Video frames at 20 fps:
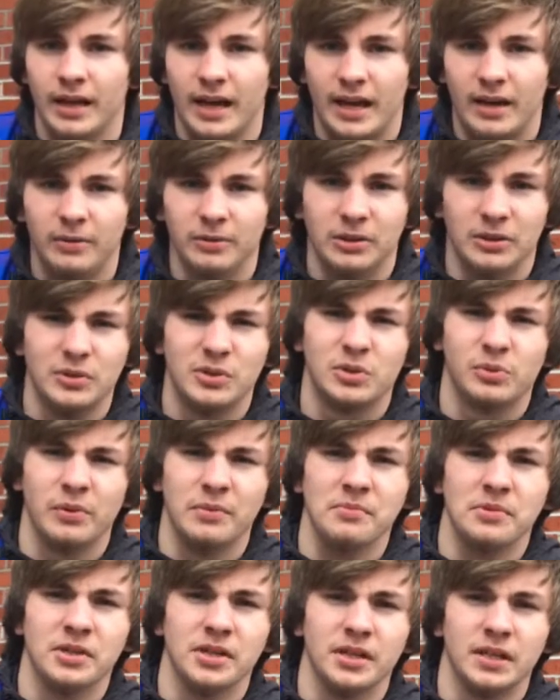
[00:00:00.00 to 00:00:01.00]
I don't use
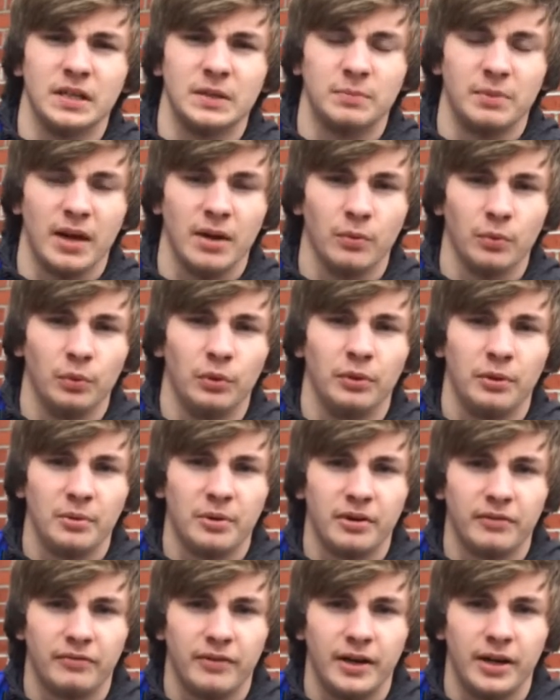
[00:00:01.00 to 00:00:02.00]
swim jigs, but I really
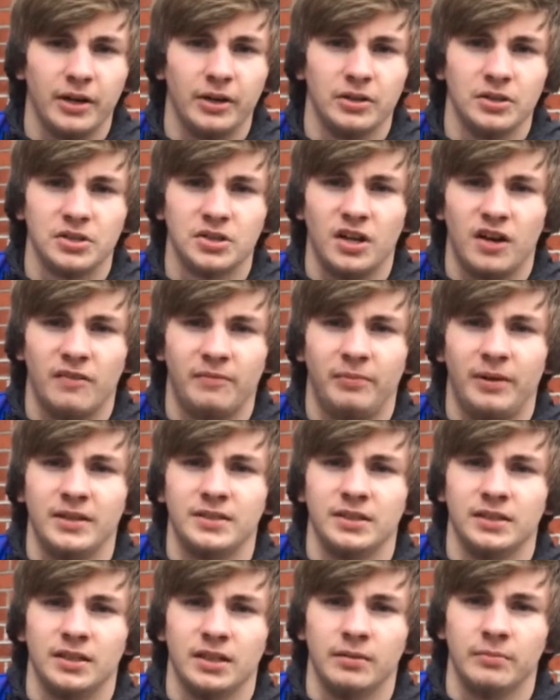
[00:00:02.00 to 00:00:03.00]
want to find a good soft
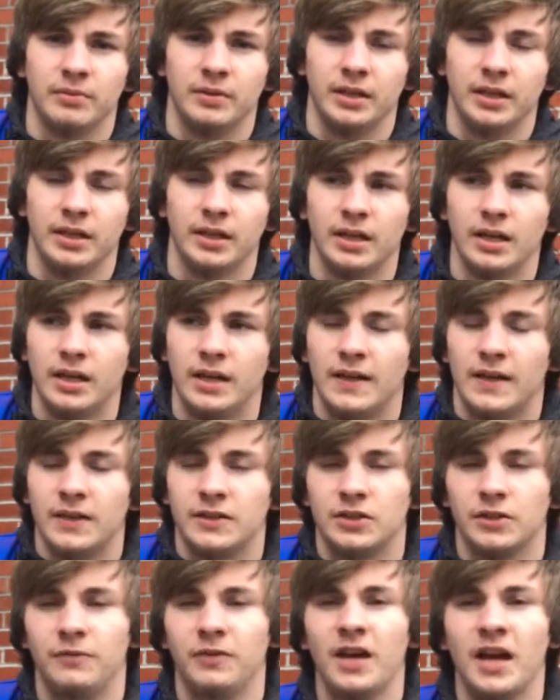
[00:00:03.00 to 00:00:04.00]
plastic company.
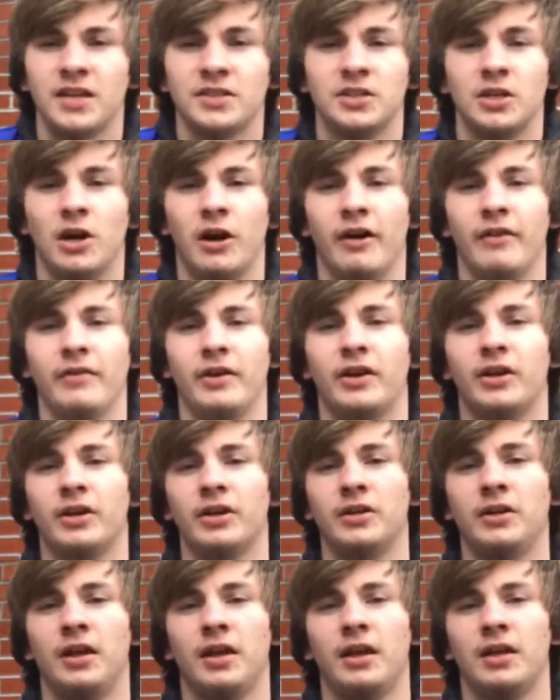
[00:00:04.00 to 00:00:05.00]
So if you guys know of a
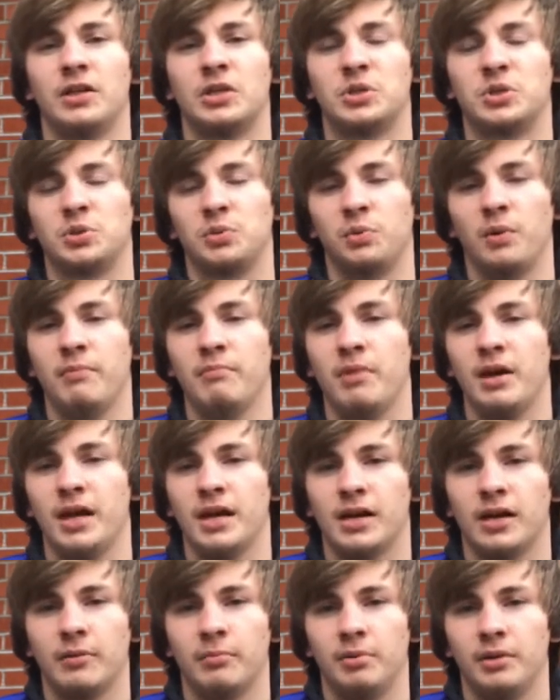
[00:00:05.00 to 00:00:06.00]
good swim
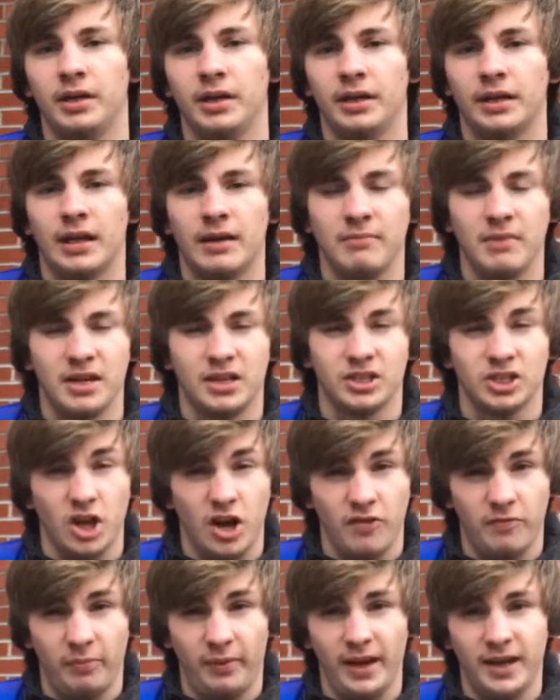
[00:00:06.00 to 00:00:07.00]
bait company that makes
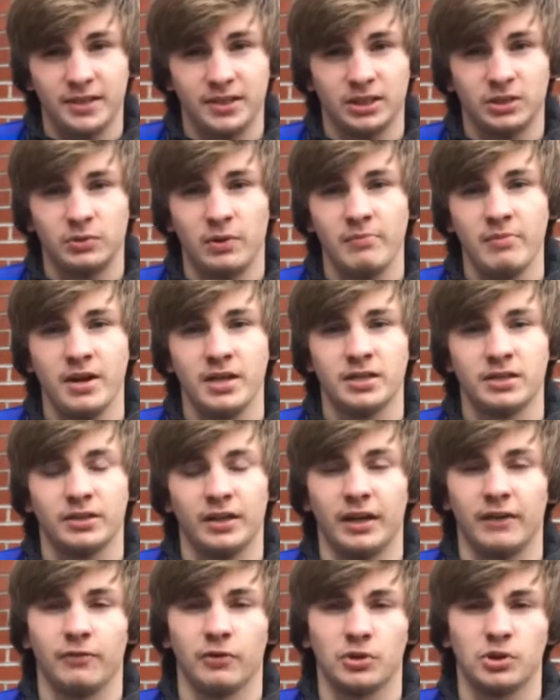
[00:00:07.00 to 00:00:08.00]
soft plastic swim baits,
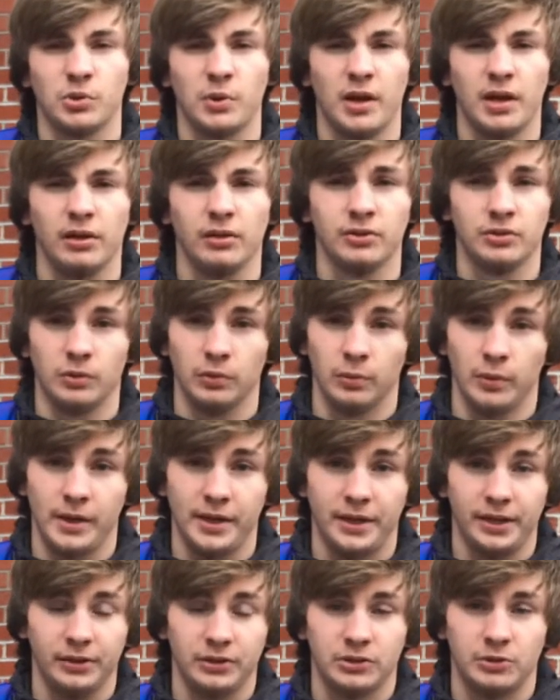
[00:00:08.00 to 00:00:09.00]
like for trailers or
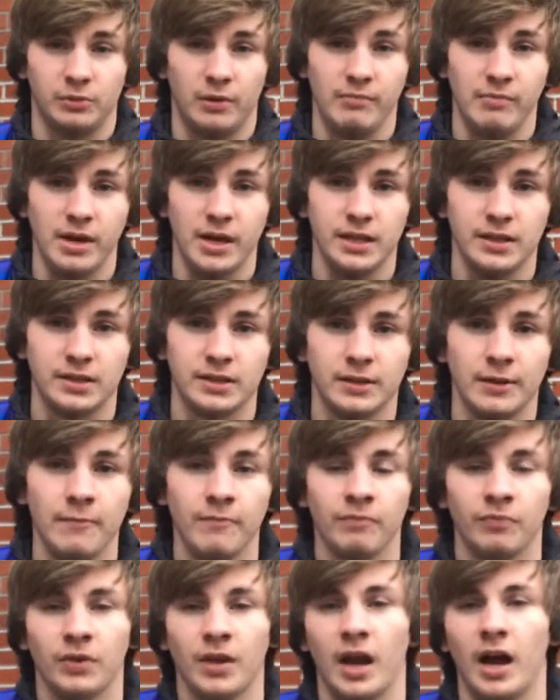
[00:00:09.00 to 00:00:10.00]
regular swim baits,
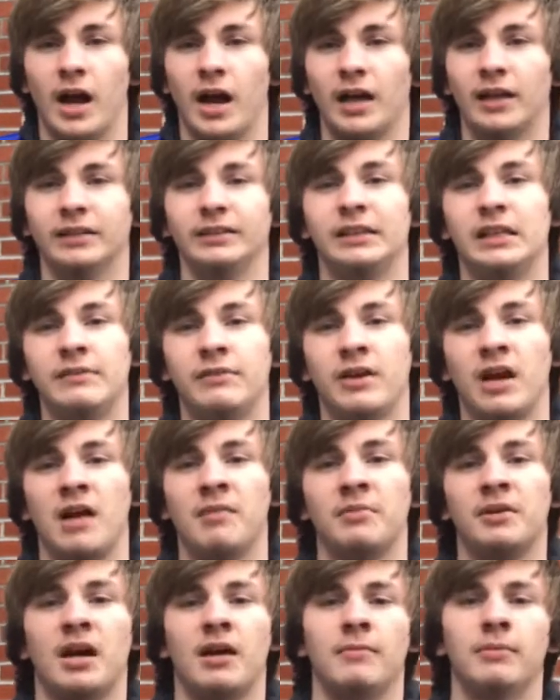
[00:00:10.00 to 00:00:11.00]
uh, leave a
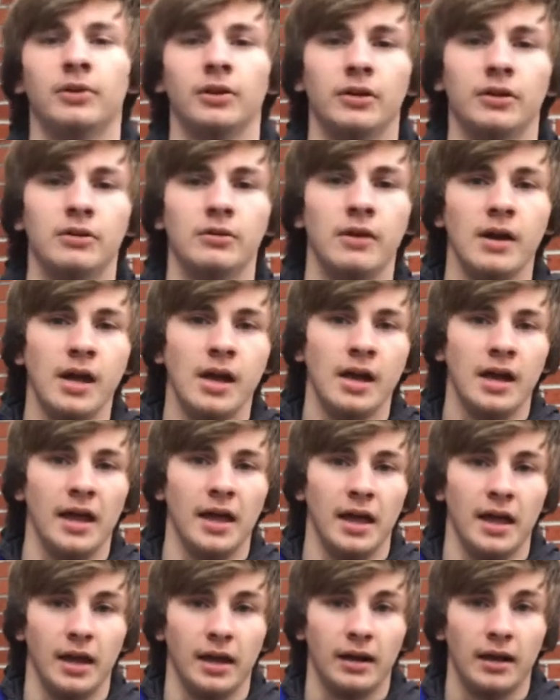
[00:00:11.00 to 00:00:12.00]
comment down below
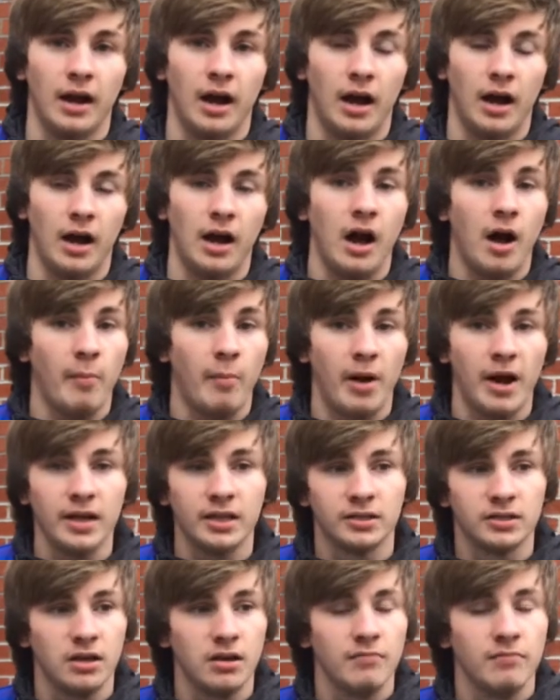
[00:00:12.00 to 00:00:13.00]
and uh, I'll buy
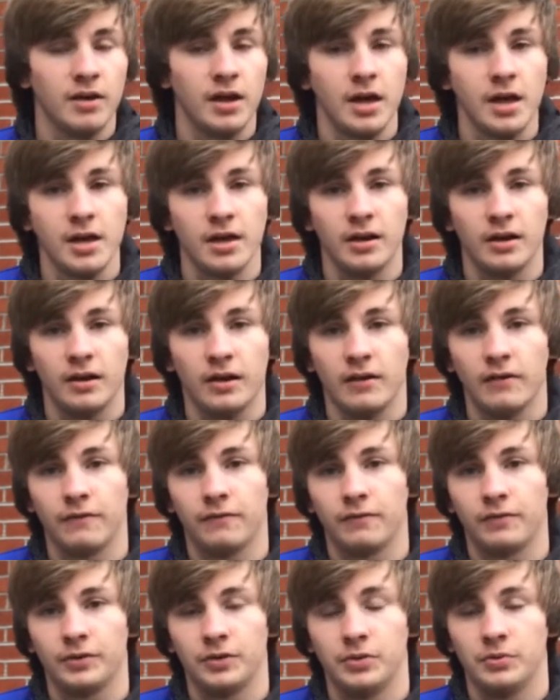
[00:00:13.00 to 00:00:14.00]
some. And
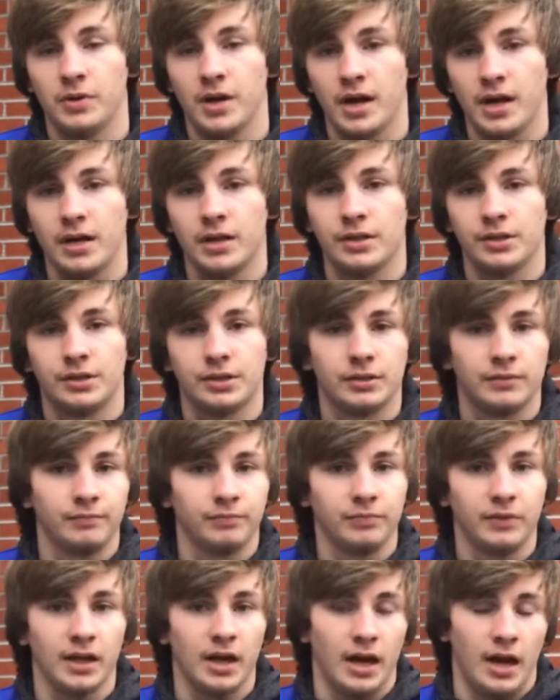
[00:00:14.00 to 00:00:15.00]
if you guys,
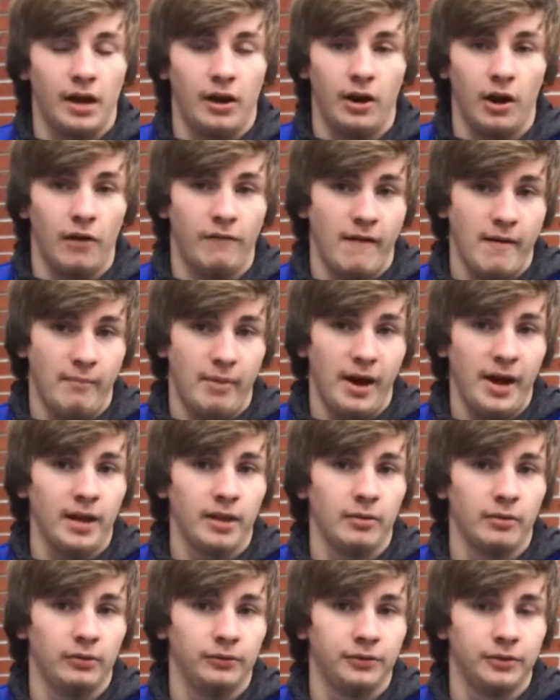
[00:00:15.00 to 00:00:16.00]
I don't know, if I buy
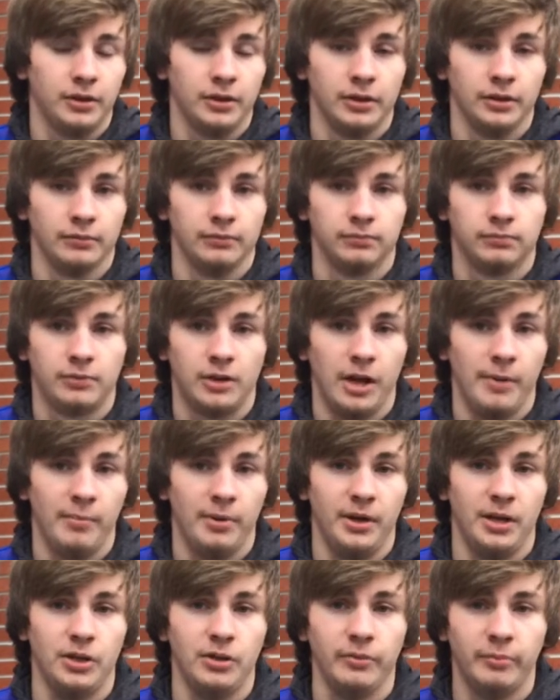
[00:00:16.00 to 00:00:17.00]
the, the
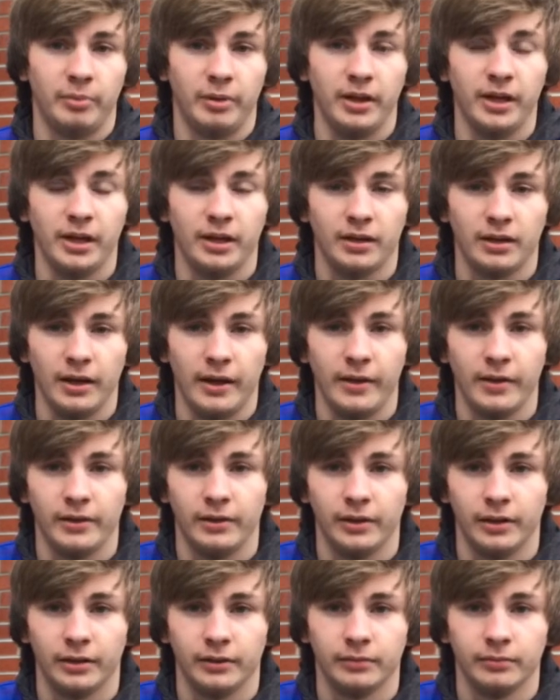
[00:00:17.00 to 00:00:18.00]
company you pick and
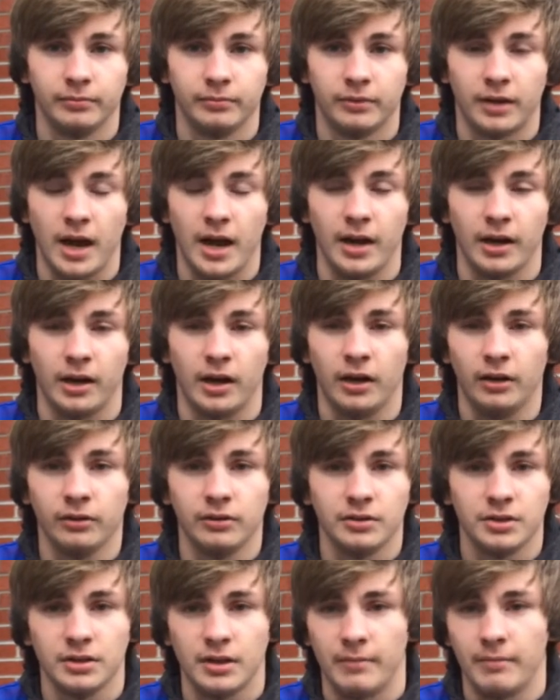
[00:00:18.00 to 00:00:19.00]
the kind of
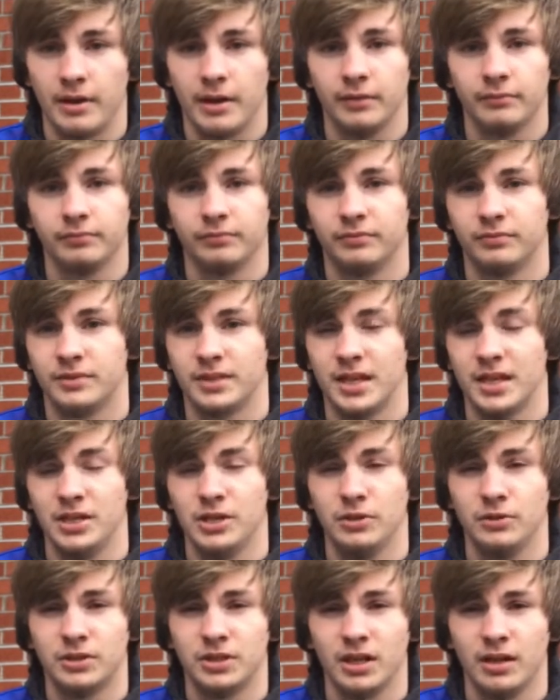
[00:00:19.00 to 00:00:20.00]
colors, I might send
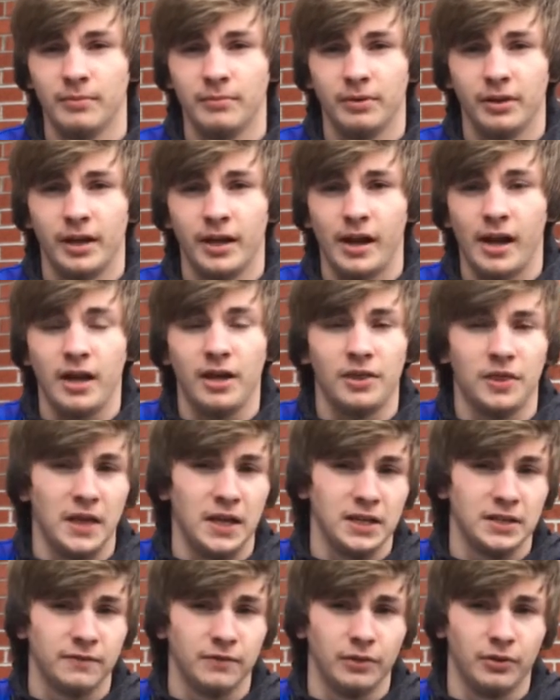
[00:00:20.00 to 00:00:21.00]
you some, be like, hey,
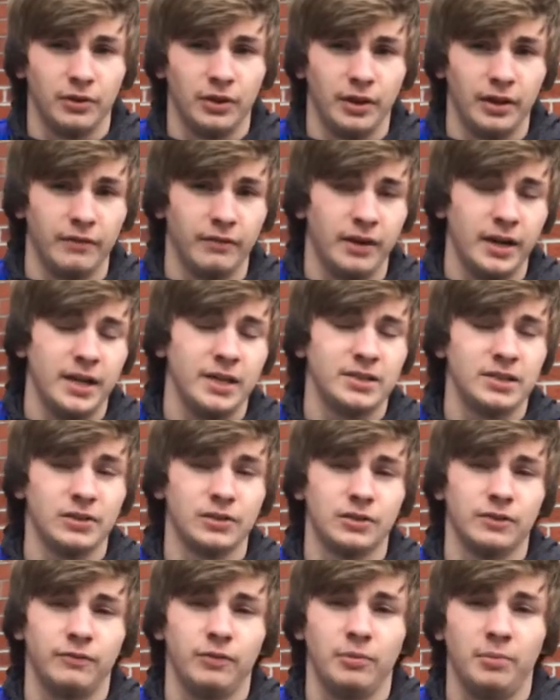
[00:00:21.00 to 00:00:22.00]
thanks for the advice,
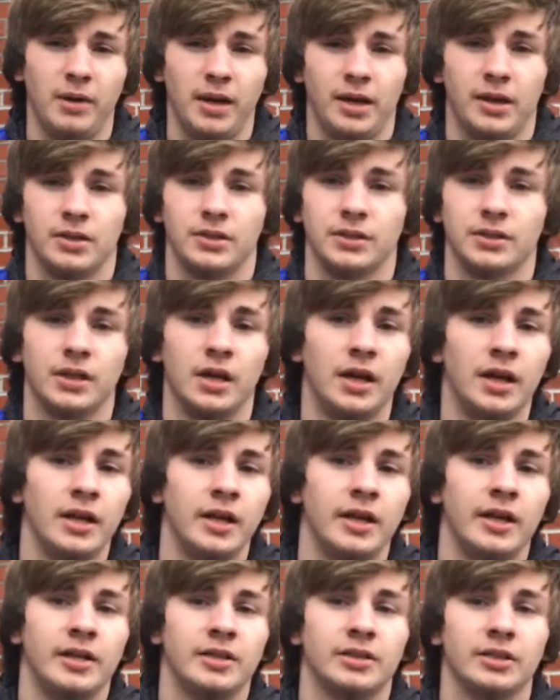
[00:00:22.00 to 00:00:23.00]
here's a few packages.
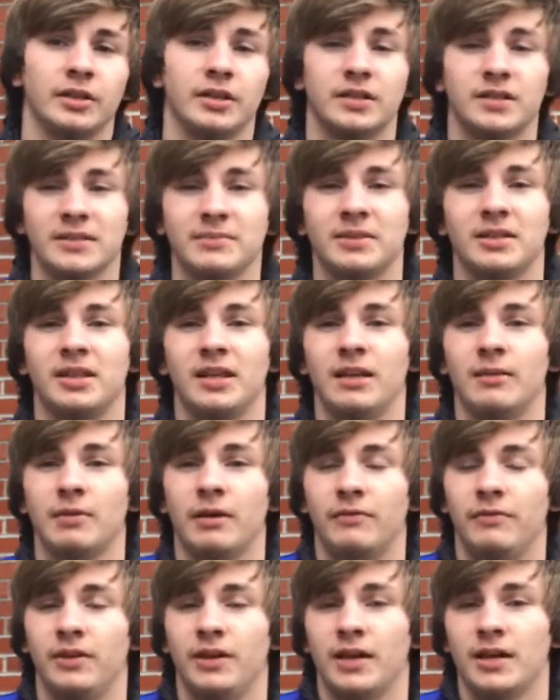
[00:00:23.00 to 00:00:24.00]
So that's something to think
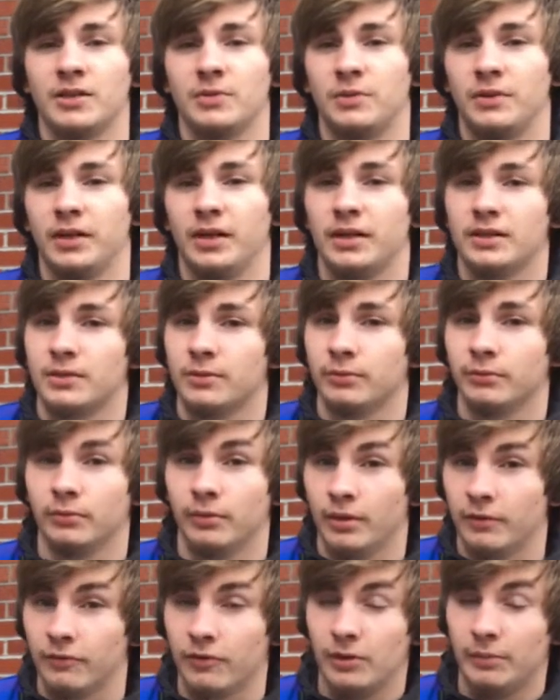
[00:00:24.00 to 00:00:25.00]
about if you guys want to get some
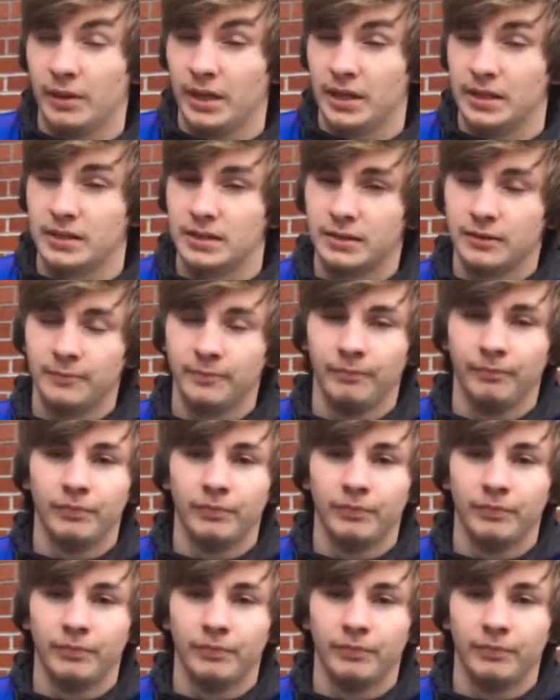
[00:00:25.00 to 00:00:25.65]
free baits.